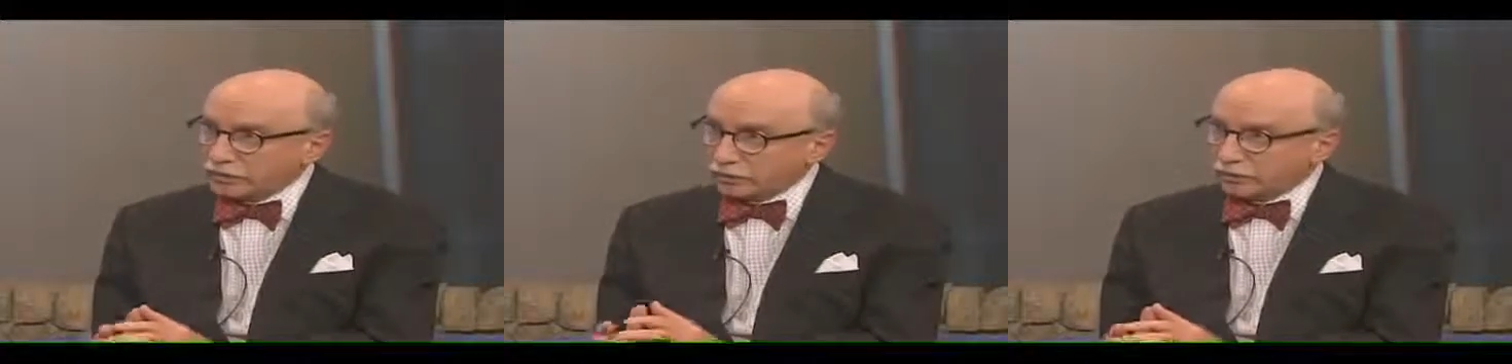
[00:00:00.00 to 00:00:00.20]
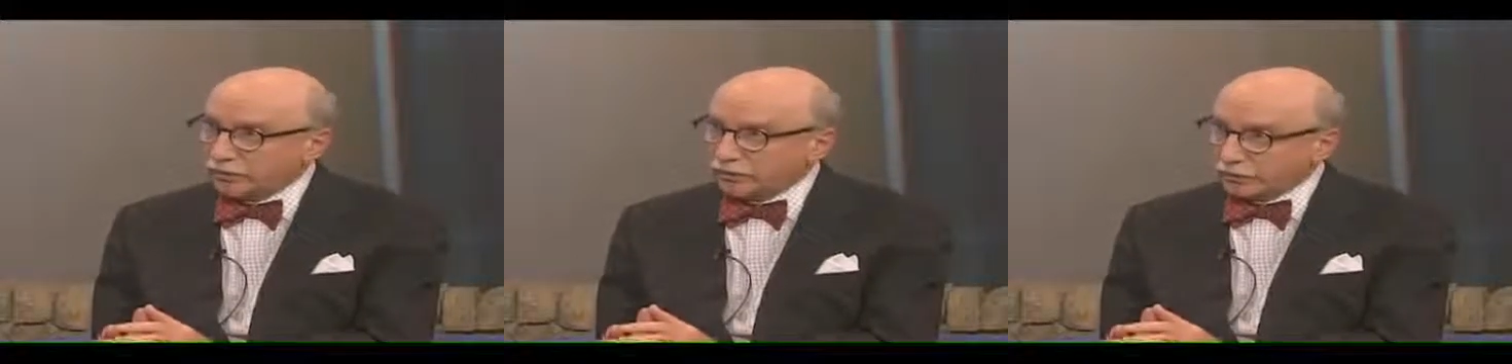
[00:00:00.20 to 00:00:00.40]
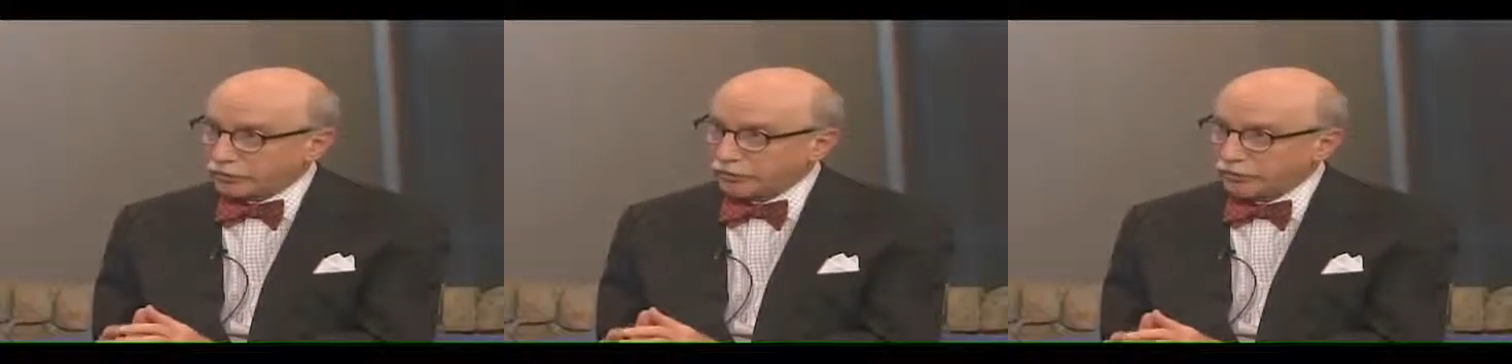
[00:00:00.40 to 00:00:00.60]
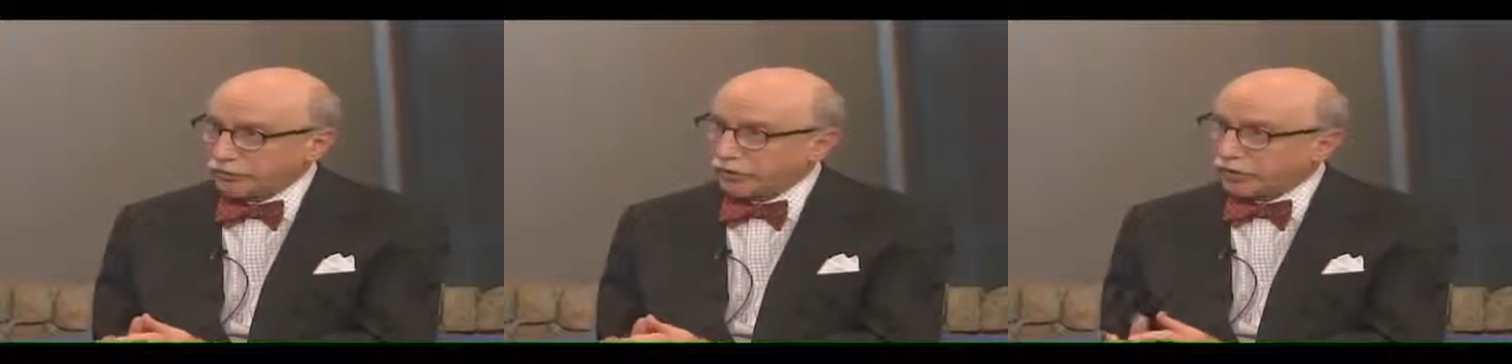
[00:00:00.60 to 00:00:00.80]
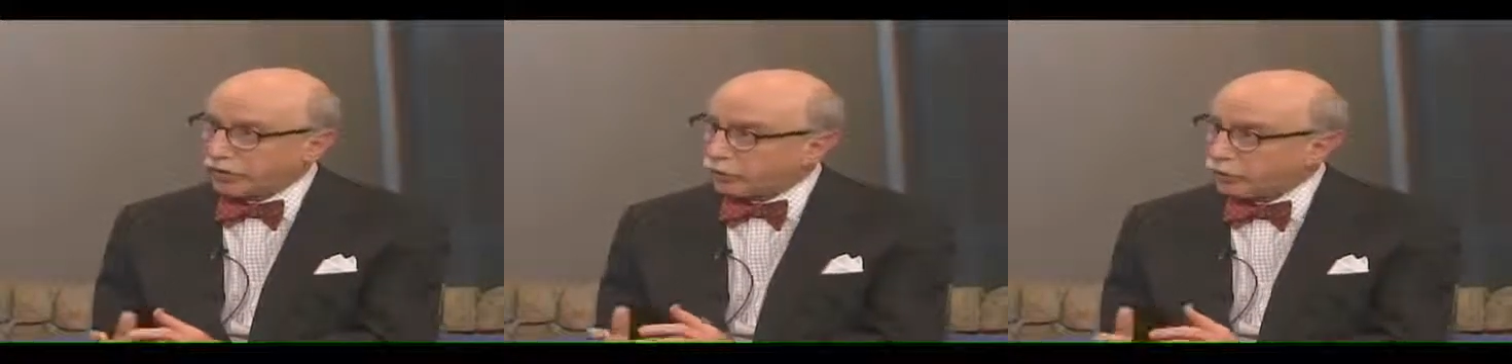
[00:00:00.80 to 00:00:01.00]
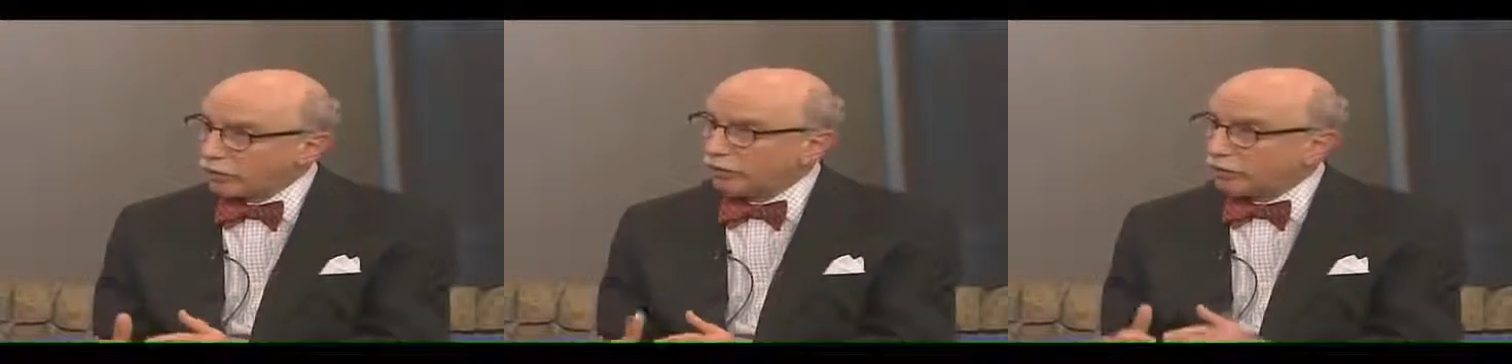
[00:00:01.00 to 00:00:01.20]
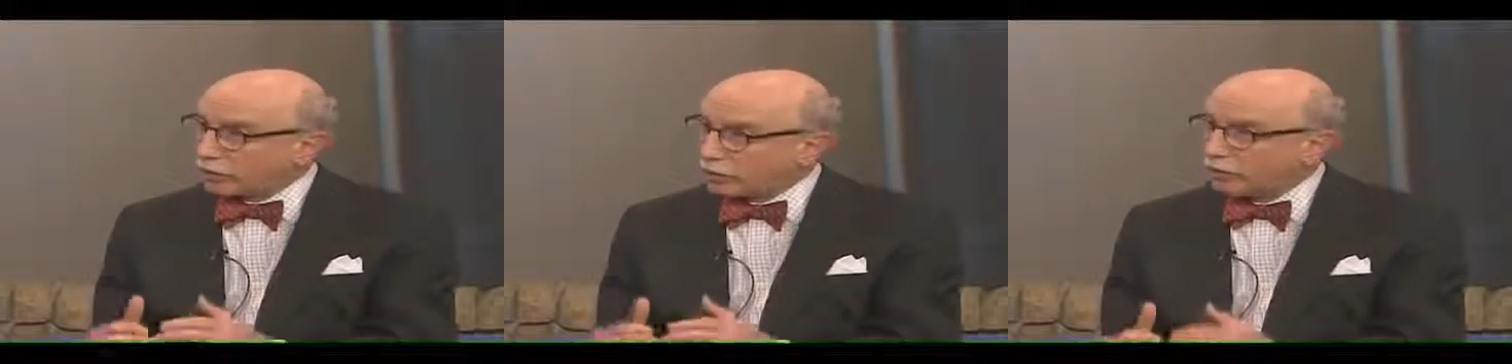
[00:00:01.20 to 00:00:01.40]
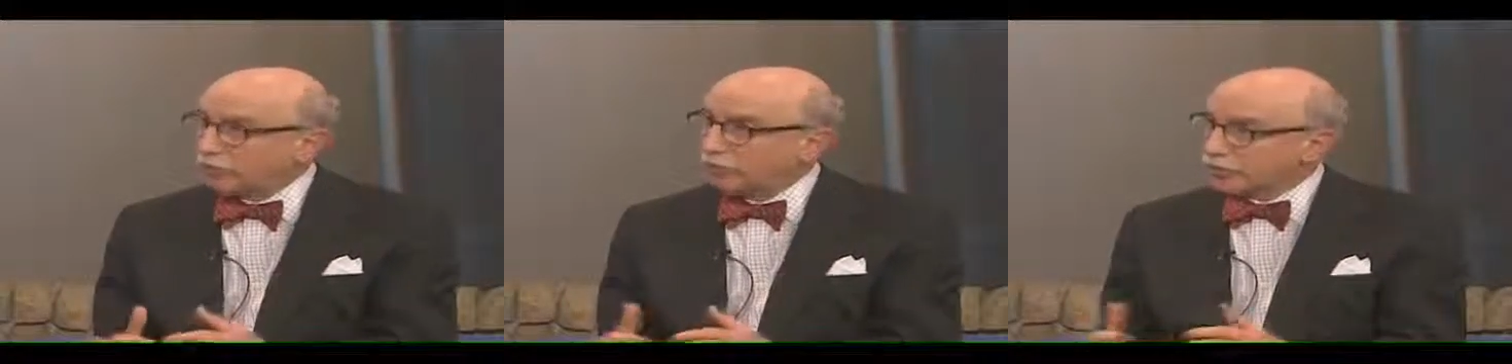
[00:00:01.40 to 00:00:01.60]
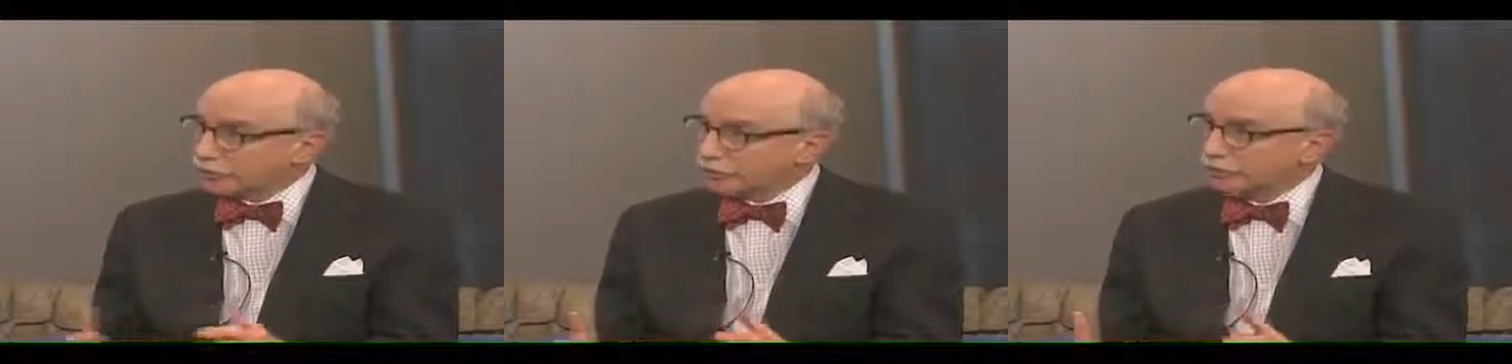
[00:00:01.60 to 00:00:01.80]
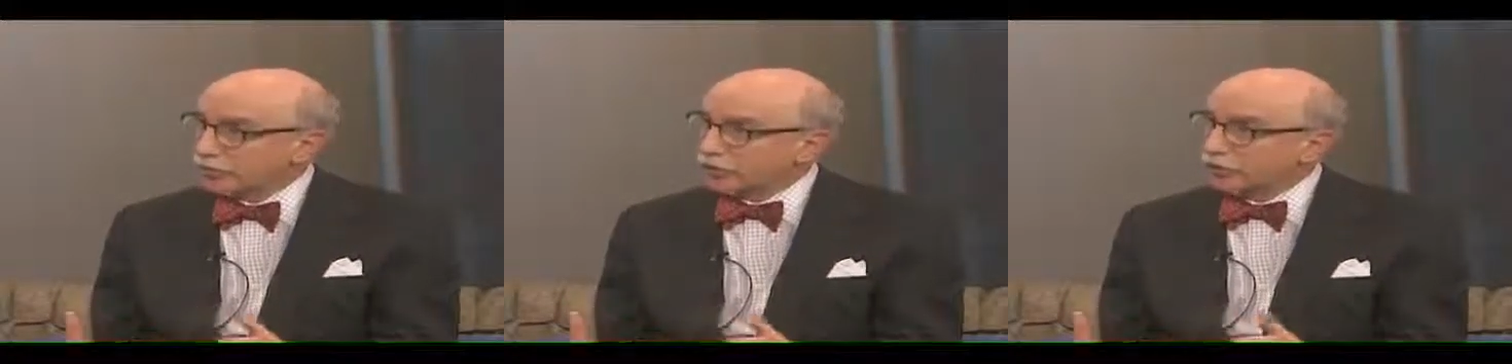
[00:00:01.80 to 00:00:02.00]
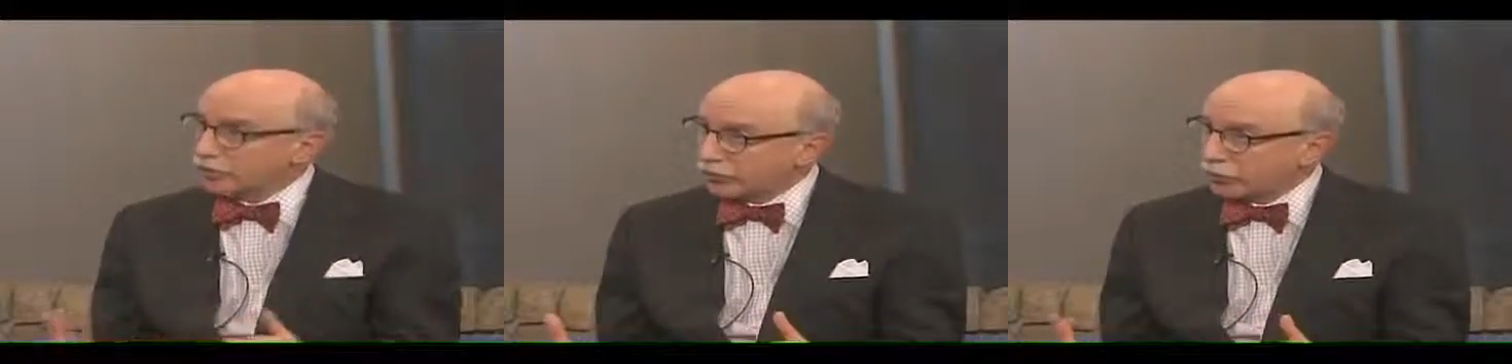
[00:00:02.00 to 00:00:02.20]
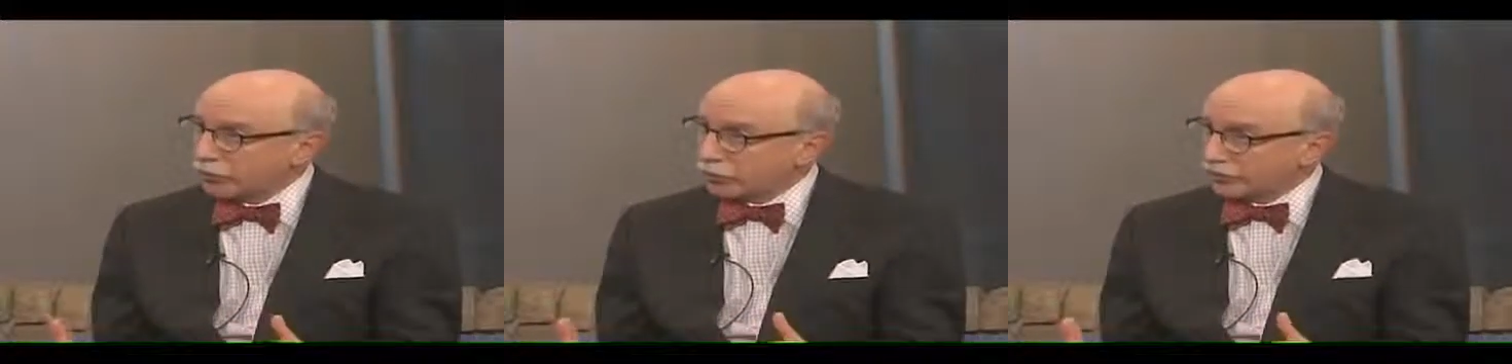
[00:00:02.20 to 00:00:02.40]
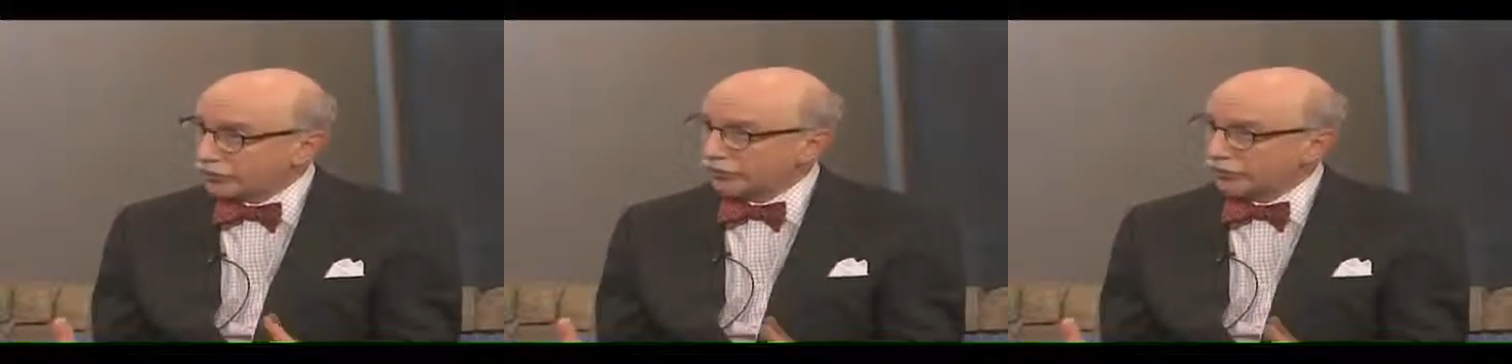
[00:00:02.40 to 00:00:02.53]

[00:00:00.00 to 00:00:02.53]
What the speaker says: in the tumor, and whether the tumor is spread to other organs